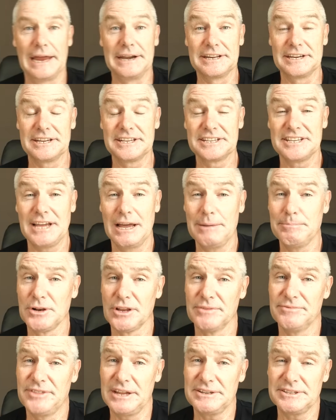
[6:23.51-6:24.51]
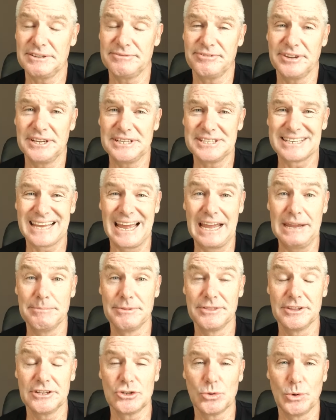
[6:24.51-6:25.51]
And an example of that defence came
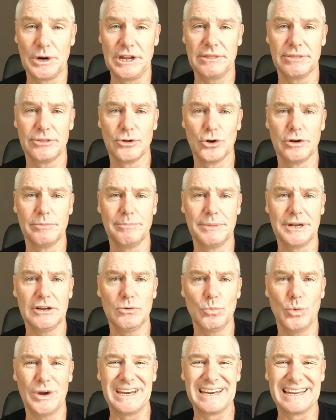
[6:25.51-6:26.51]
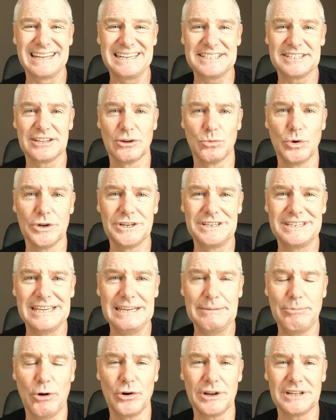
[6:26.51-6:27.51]
in the 23rd minute when Leinster were
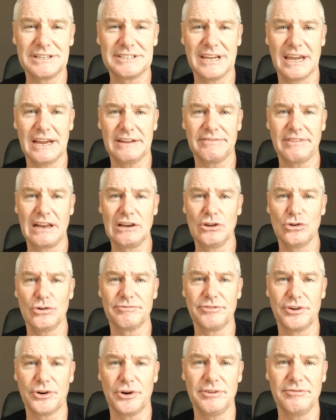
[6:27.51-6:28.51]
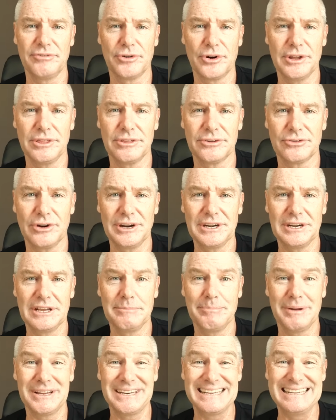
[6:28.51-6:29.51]
deep on attack. They looked very, very
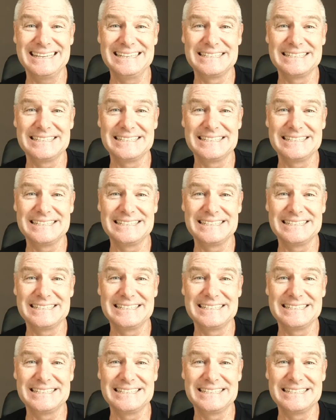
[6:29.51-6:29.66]
threatening, but